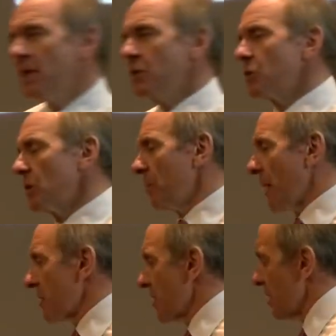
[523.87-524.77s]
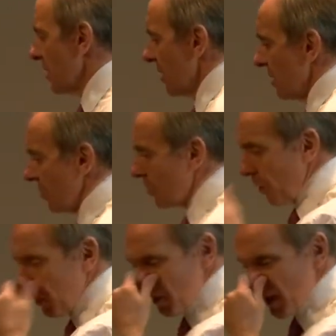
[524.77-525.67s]
you can imagine the
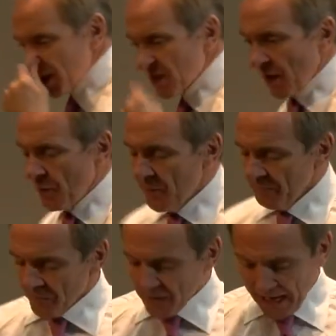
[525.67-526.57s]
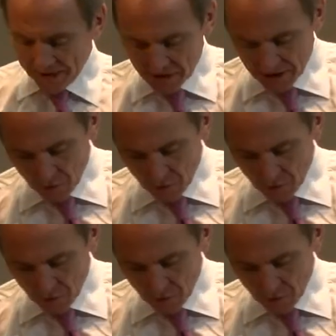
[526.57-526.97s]
problem. So that